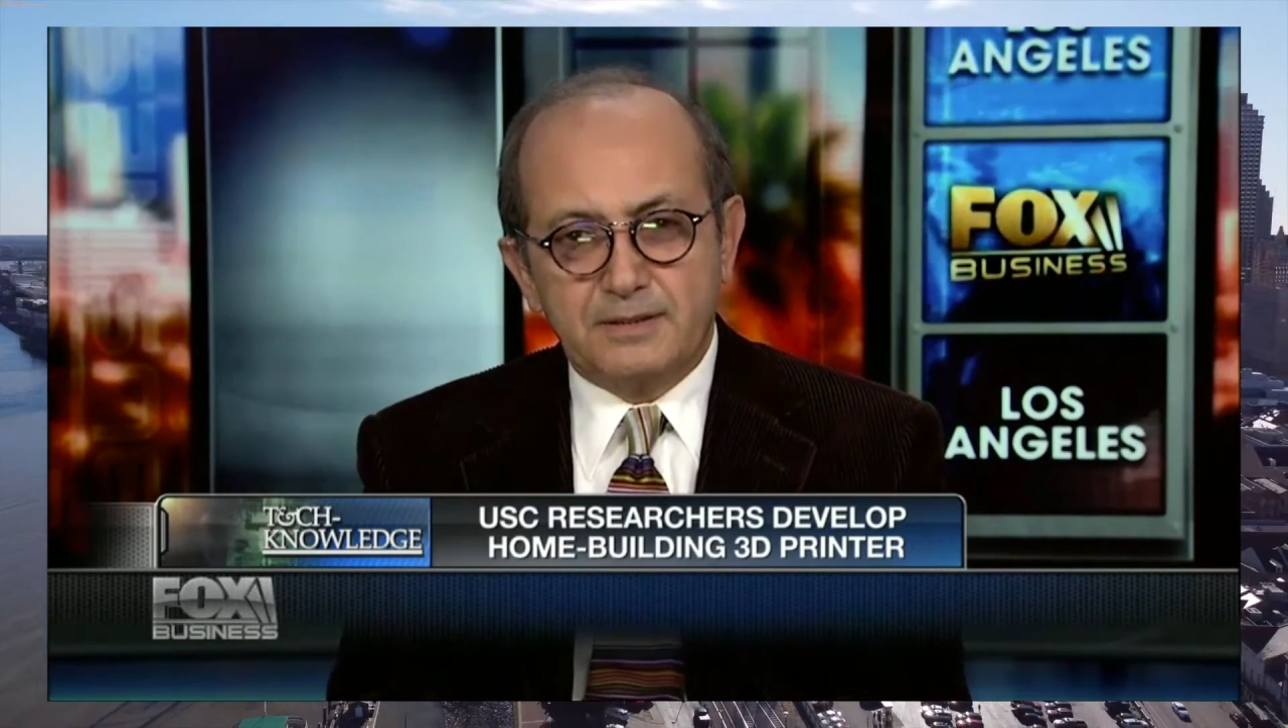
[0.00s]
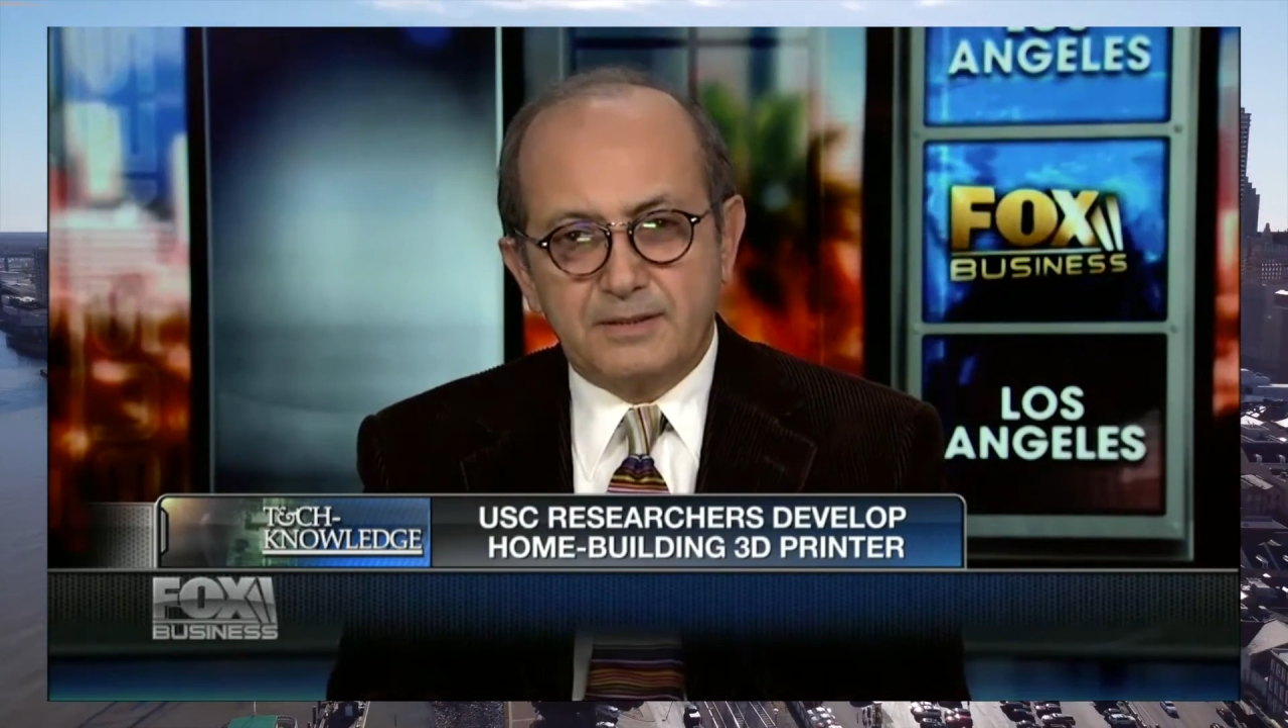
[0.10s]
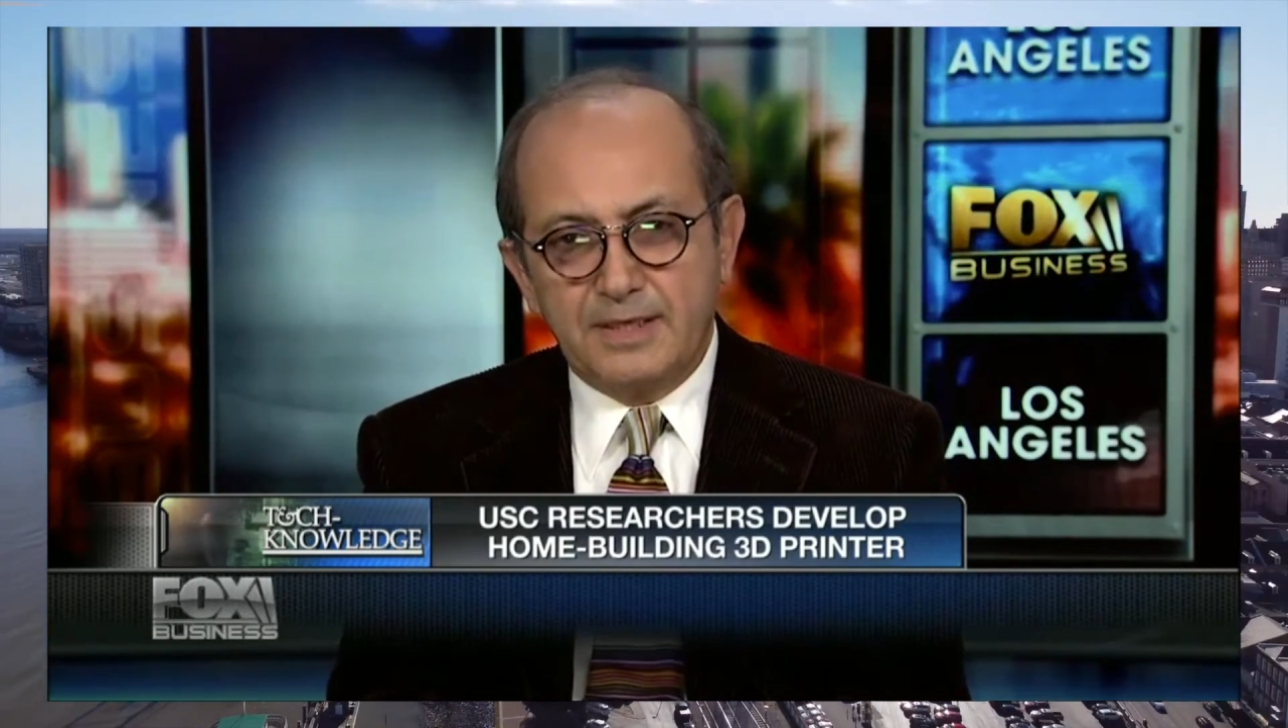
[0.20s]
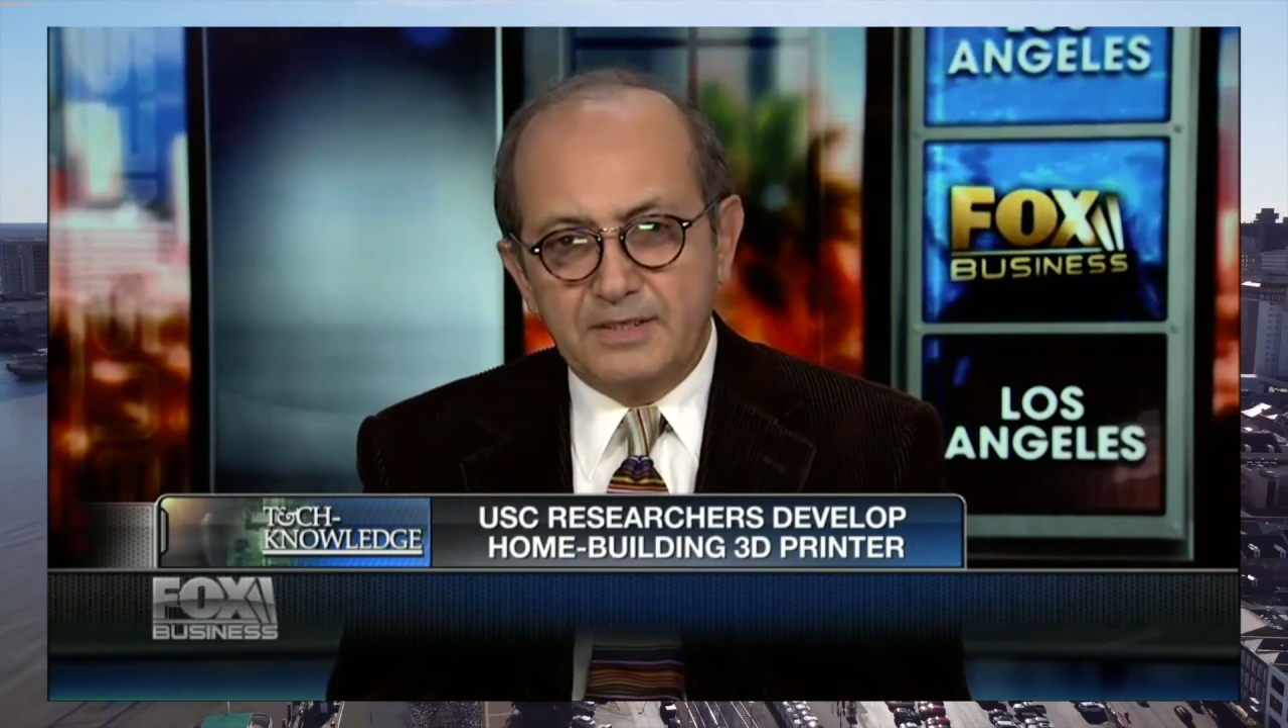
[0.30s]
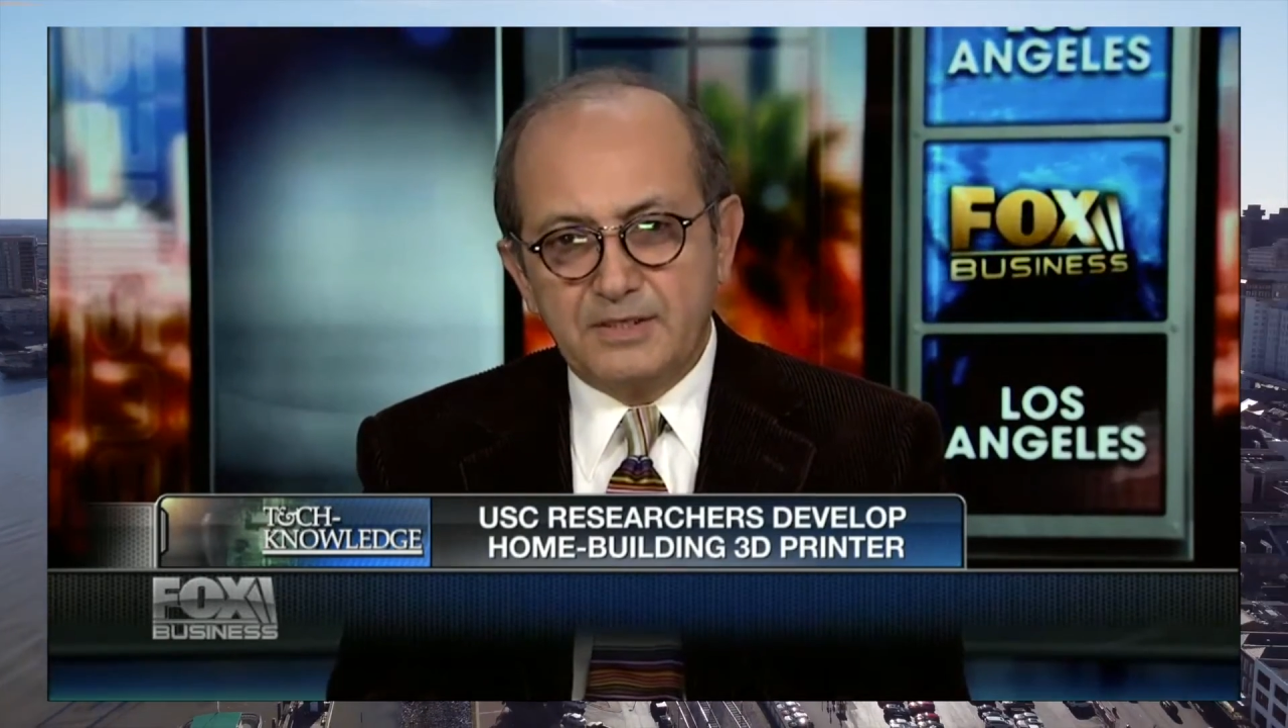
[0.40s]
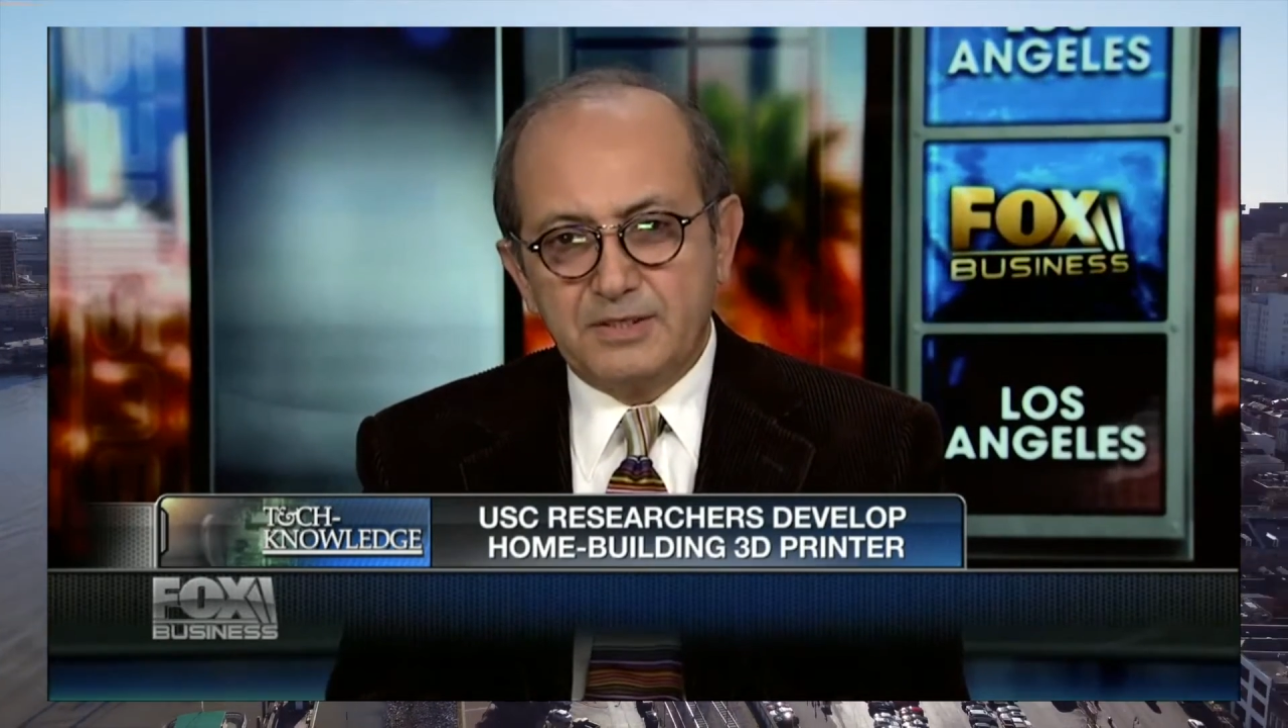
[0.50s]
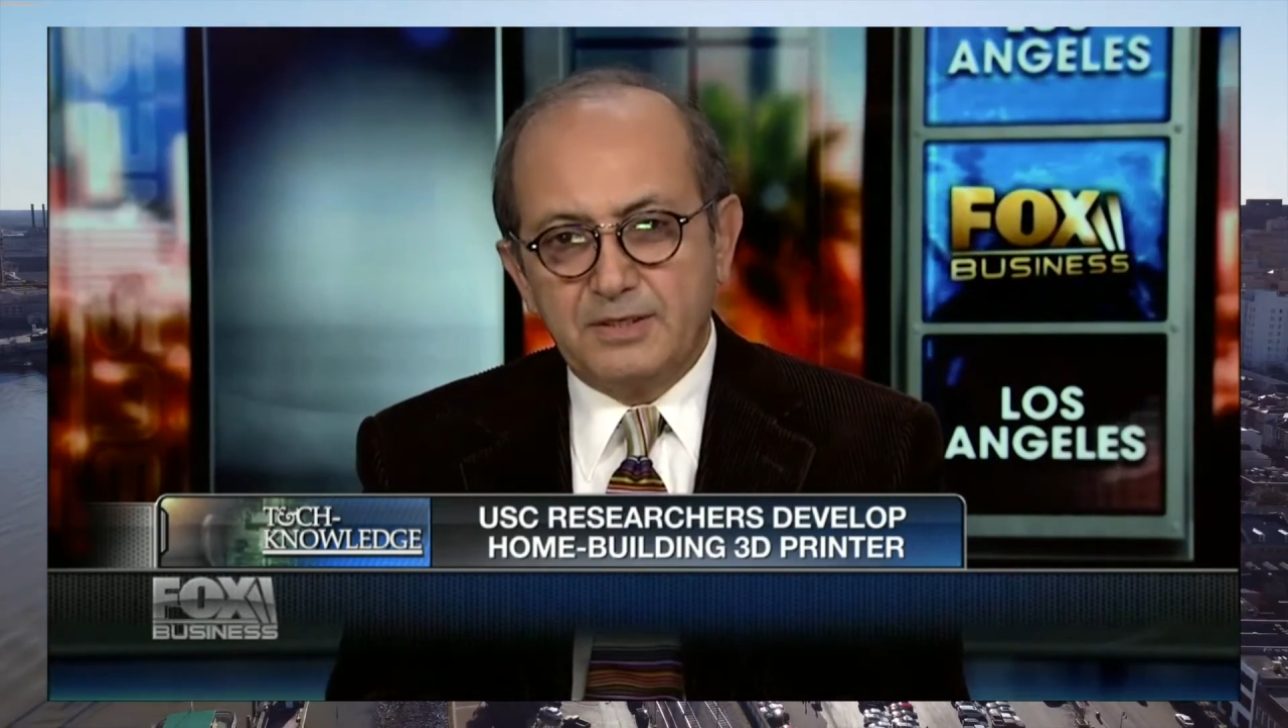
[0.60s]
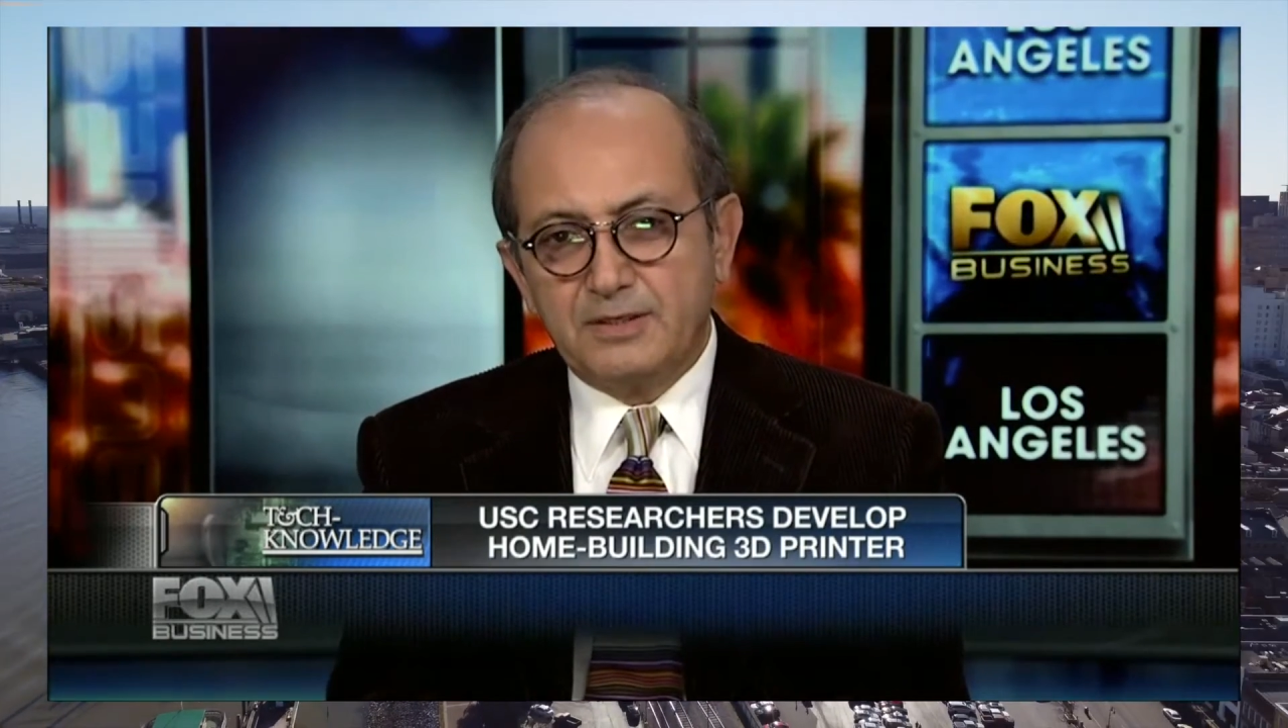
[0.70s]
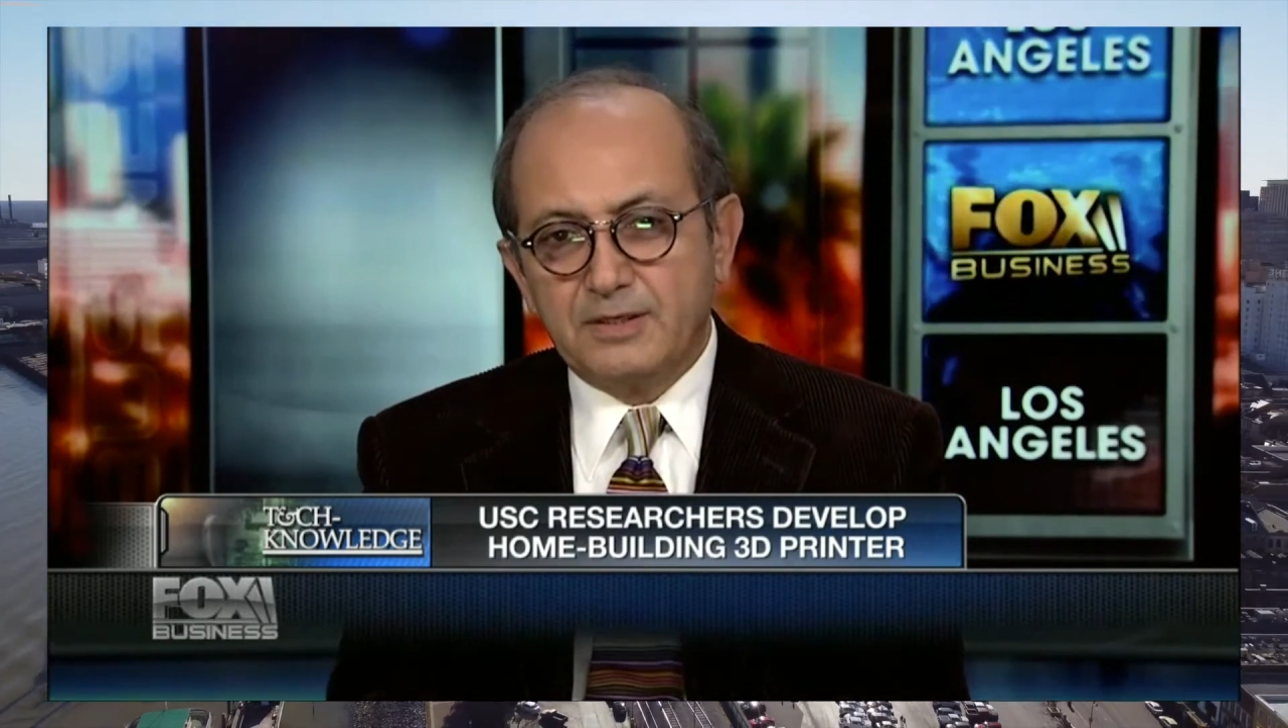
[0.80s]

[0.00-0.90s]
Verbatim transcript: traditional